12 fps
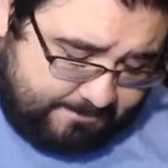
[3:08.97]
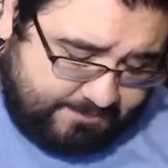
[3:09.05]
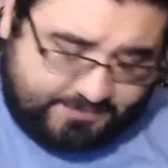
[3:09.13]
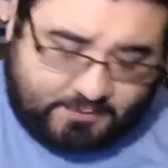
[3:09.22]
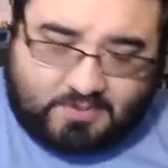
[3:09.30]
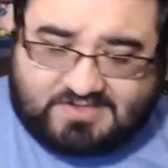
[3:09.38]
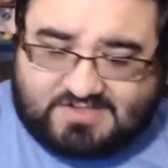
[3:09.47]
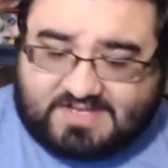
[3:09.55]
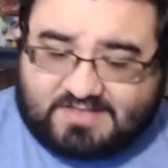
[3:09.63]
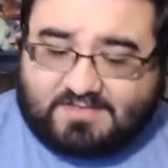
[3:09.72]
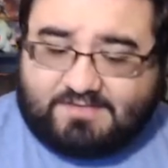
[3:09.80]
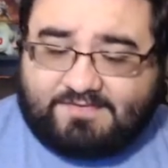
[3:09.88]
Towards the end
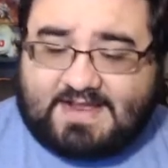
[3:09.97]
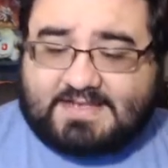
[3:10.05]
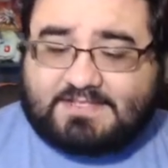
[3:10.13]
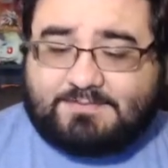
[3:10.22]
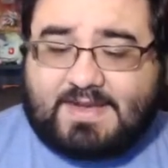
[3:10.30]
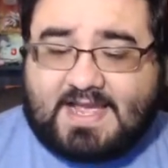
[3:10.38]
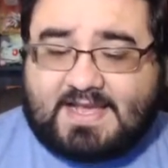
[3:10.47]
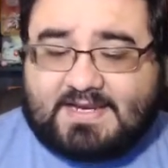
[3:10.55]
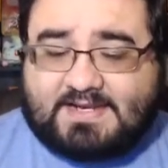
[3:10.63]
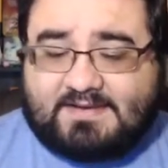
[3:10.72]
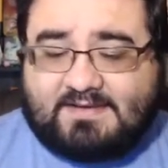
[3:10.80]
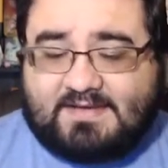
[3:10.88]
of the flashback,
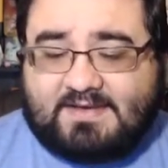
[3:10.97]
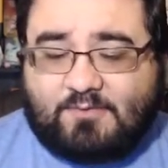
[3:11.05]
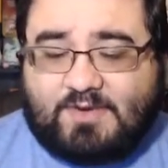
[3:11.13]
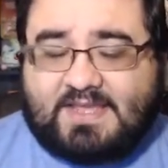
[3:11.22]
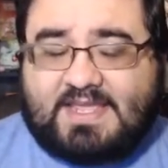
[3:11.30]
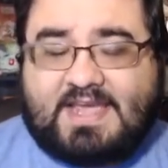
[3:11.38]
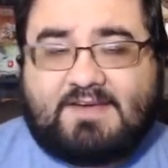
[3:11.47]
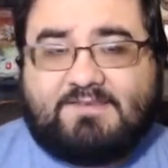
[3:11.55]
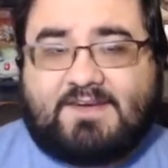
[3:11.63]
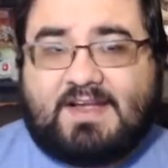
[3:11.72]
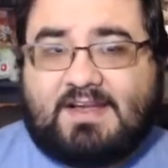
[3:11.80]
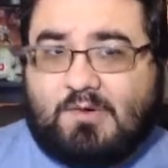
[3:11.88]
we get
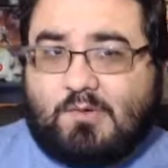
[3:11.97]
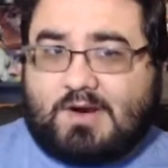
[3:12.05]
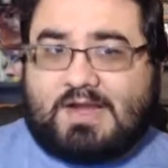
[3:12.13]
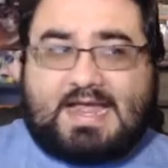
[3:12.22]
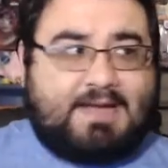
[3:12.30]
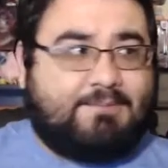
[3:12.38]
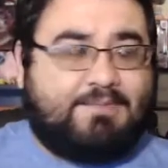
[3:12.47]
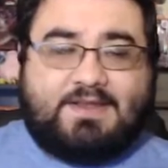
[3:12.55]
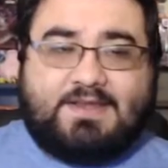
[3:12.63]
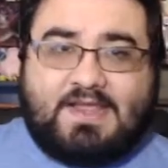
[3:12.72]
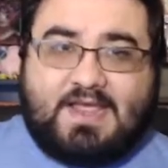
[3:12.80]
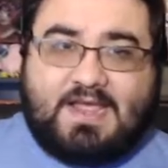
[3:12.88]
finally what
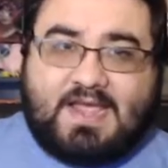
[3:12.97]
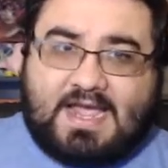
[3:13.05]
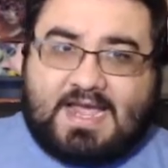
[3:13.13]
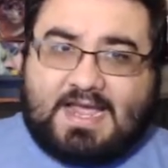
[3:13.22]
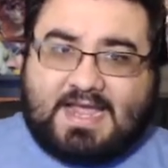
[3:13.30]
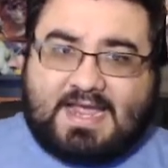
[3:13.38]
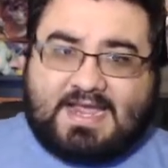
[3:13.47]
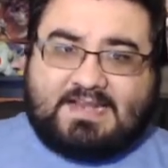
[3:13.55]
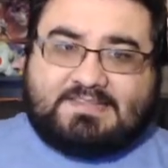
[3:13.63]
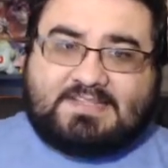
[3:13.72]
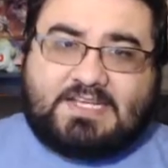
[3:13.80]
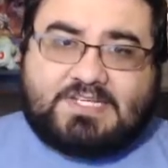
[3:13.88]
happened. And
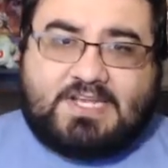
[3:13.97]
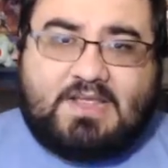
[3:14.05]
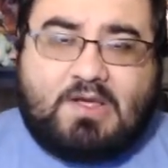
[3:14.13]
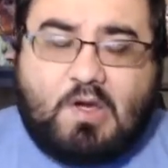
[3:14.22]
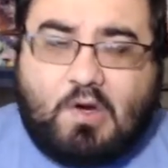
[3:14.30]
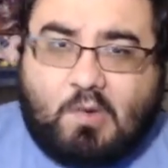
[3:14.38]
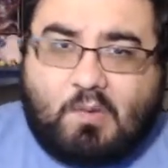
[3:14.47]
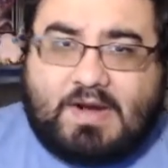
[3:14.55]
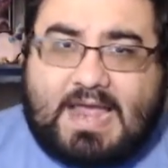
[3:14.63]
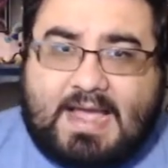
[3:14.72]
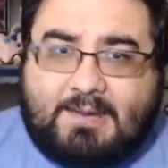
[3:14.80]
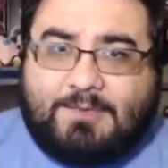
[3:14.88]
essentially what
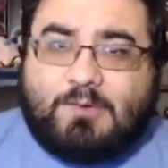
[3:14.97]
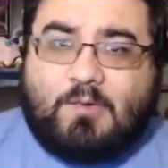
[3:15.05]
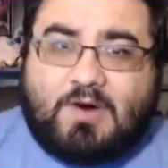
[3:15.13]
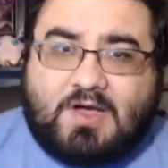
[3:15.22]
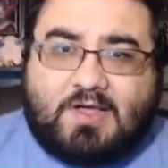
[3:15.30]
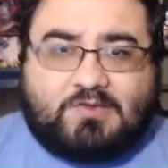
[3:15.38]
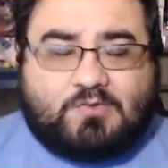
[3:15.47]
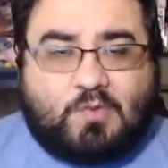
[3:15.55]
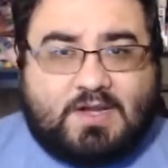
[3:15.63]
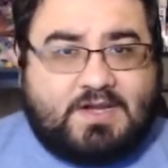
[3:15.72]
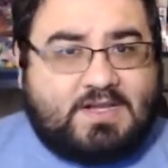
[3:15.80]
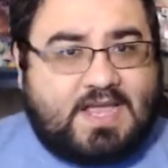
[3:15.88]
happened was
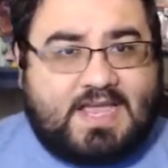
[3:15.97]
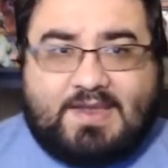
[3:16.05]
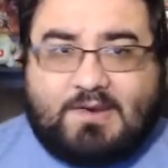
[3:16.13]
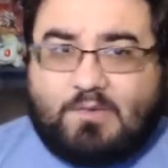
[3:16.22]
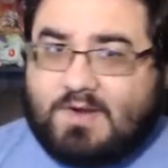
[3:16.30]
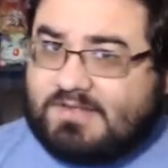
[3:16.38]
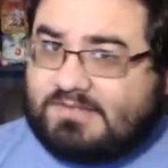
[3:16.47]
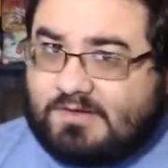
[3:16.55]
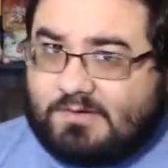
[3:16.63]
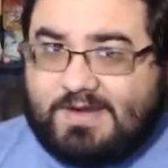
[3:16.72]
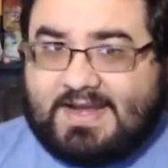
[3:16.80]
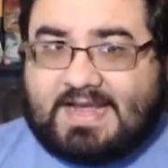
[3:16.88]
one day when
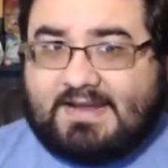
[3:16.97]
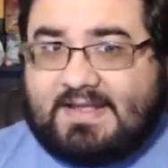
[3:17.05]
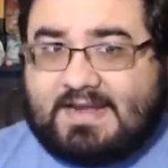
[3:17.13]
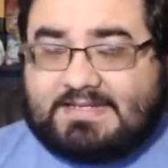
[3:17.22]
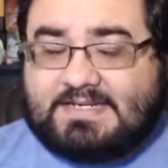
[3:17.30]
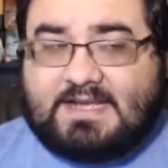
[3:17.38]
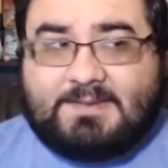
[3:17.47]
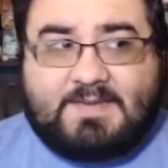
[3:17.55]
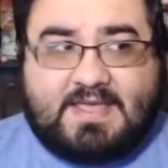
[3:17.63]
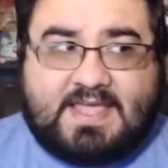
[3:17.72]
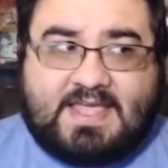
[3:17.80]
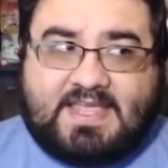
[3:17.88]
Senri got locked up,
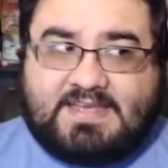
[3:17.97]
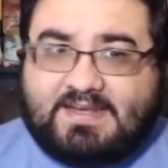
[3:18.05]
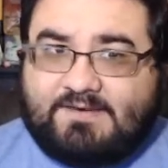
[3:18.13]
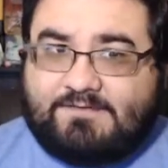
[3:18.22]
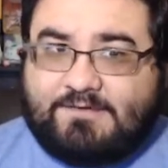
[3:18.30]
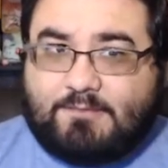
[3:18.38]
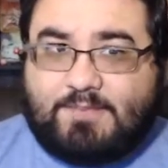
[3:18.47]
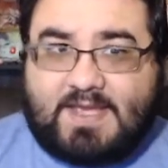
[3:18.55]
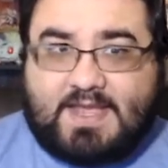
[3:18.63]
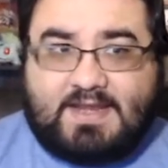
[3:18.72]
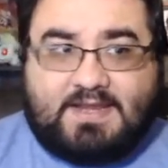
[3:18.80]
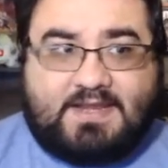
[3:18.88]
he didn't feel
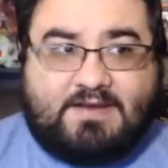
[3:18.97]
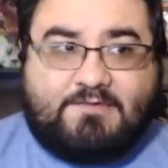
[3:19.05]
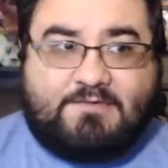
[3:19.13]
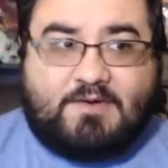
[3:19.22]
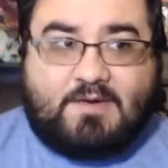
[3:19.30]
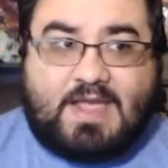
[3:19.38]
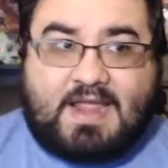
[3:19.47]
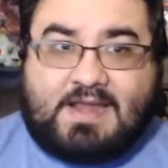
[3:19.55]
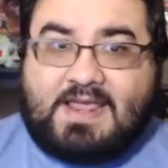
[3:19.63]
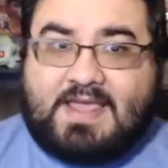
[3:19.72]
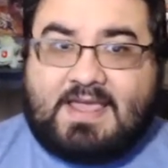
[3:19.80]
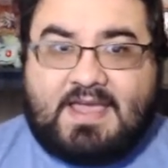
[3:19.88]
pain. He didn't feel
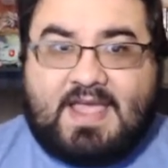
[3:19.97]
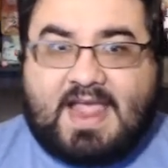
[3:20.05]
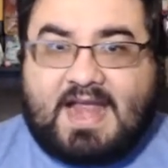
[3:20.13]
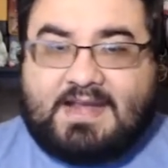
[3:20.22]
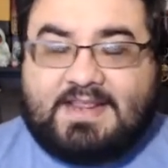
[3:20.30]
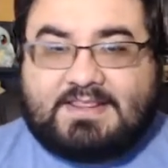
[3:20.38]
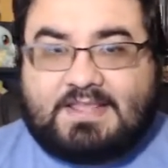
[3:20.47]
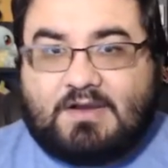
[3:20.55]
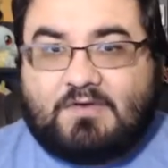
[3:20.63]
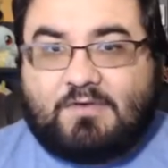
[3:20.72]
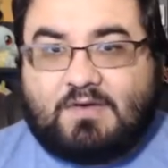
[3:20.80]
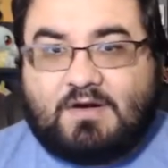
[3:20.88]
anything
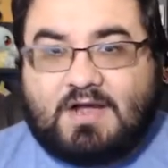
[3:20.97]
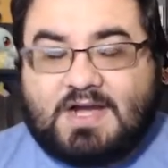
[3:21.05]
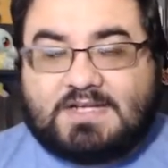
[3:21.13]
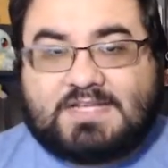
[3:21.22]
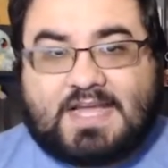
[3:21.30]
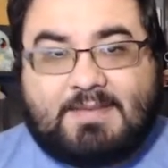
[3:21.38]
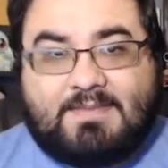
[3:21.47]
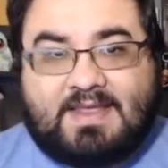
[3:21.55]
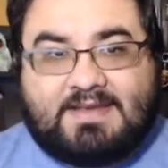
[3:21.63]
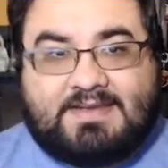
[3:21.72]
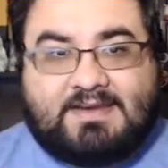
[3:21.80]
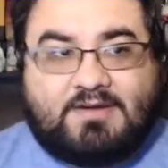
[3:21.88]
for a long time
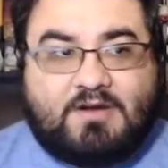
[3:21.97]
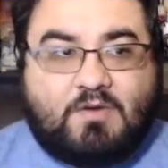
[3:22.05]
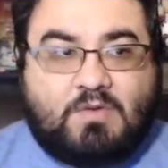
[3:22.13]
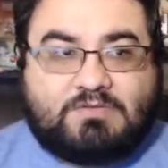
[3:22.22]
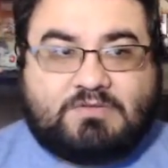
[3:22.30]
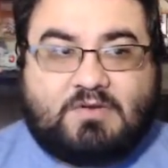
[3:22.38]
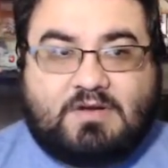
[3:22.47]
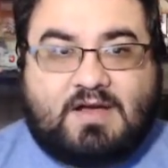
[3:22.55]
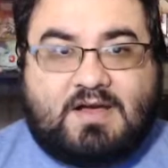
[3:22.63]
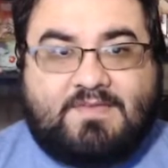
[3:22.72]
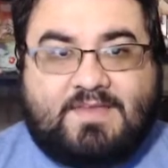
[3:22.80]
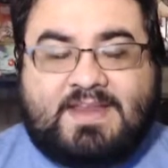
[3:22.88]
and didn't know what was going
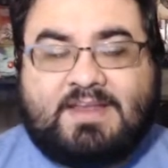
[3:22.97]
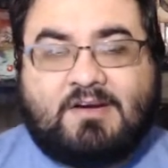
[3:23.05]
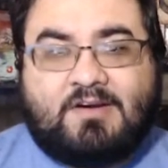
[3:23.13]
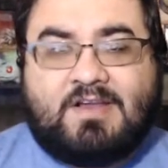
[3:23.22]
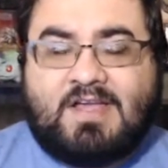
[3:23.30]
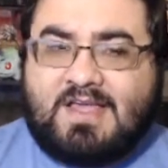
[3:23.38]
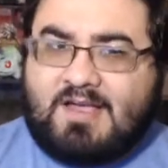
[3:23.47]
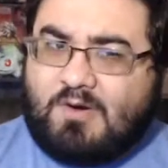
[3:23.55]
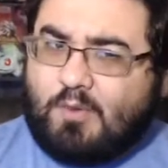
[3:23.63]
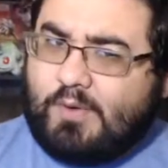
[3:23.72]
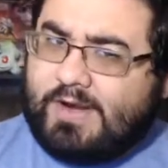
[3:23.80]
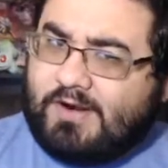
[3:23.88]
on. Then he heard
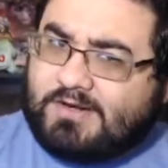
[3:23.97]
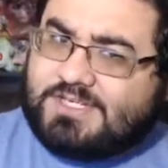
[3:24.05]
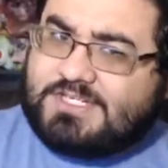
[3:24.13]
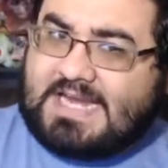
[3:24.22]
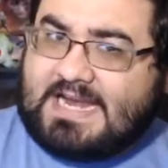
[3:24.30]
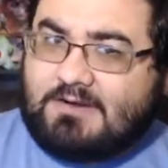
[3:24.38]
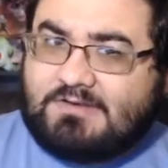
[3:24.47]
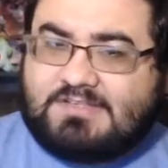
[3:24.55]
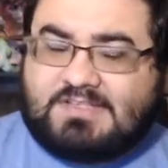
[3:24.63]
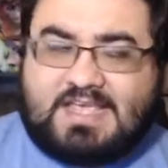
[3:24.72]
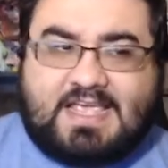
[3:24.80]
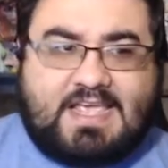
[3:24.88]
weird
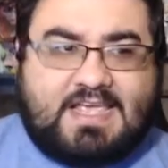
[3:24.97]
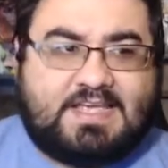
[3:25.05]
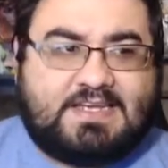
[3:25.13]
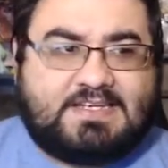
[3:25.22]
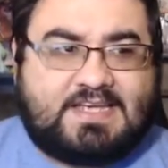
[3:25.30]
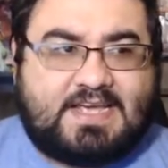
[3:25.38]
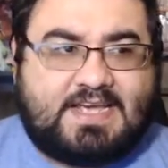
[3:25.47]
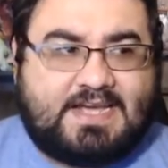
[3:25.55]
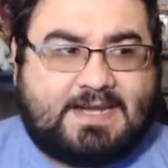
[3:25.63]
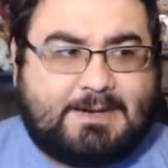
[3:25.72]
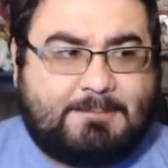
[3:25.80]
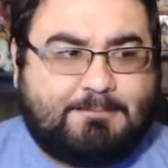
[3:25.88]
shouts and
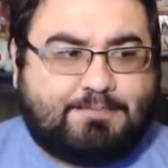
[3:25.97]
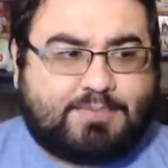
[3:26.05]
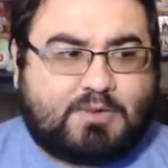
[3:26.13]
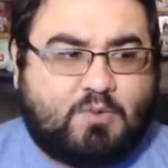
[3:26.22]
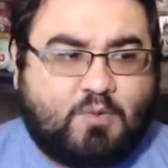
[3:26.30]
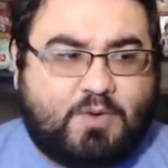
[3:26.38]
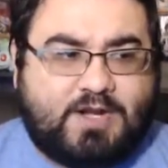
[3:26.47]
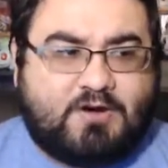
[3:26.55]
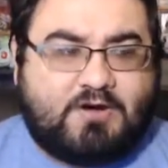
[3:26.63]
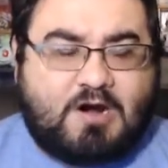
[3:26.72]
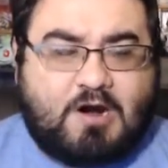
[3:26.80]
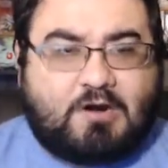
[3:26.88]
weird
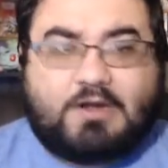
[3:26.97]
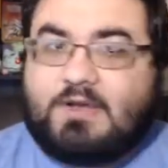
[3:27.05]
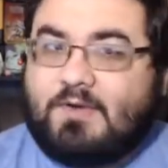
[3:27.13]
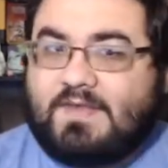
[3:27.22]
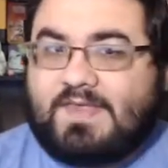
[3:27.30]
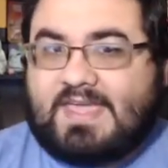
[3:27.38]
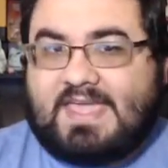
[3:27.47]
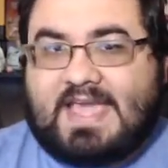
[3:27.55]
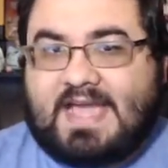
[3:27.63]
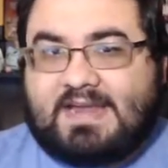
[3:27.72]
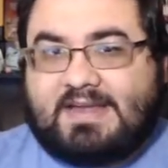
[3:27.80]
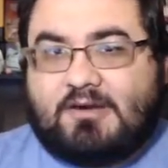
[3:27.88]
arguing that he
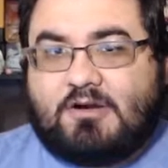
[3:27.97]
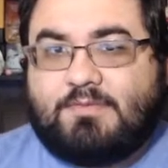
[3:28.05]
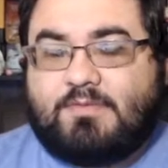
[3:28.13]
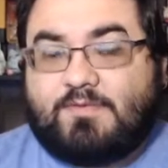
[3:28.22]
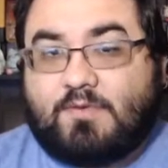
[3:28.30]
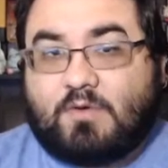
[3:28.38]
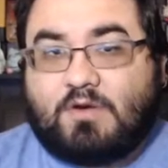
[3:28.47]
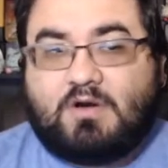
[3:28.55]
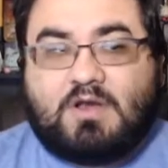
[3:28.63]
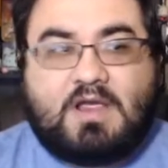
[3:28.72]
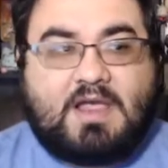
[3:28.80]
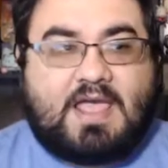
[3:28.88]
hadn't heard before,
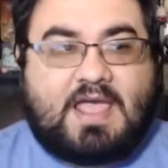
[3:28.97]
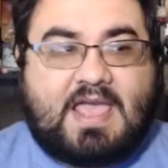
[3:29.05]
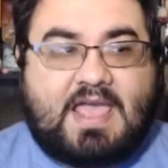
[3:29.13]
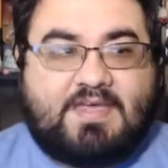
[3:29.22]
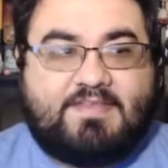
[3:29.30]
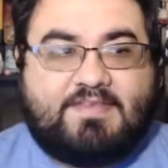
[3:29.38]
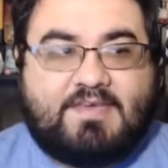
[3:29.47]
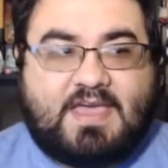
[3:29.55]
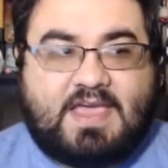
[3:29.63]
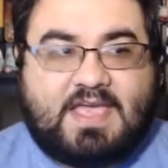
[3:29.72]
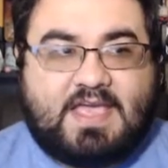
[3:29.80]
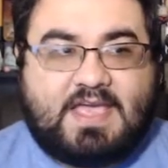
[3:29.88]
and
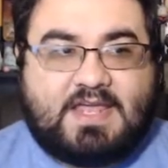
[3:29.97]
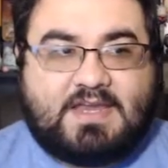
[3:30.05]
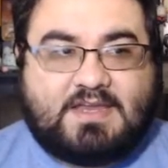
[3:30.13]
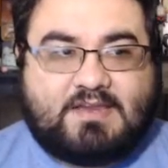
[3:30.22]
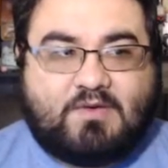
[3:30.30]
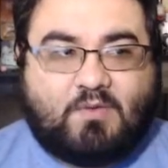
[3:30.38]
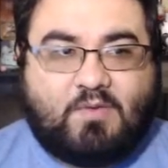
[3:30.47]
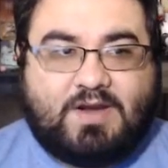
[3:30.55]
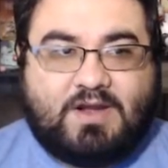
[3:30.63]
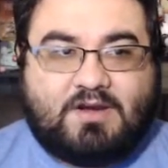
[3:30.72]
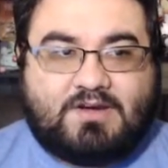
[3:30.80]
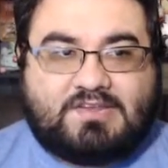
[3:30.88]
then
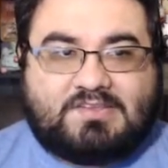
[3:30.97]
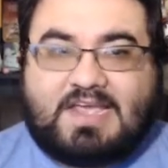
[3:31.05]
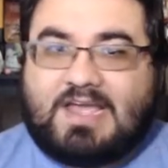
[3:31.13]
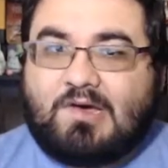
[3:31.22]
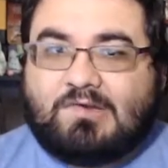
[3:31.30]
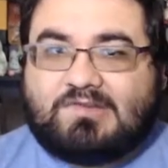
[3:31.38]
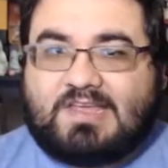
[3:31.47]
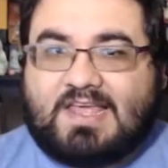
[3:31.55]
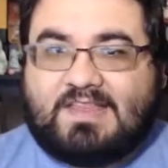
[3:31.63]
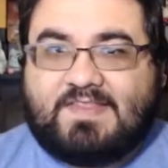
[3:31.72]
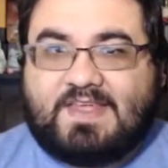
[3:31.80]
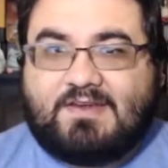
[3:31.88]
weird sounds,
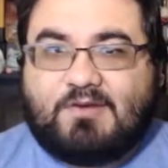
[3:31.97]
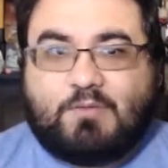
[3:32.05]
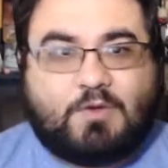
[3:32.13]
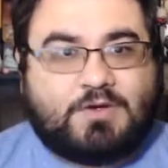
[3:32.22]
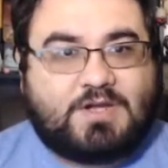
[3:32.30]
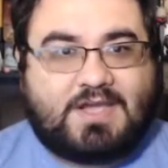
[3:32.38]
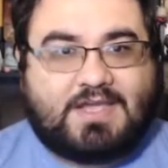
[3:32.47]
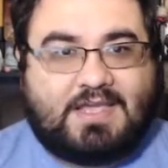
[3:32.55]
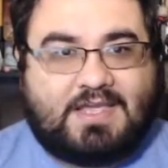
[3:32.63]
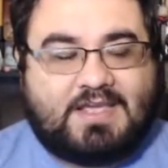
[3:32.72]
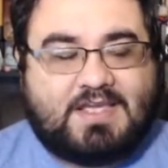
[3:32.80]
and then no more talking.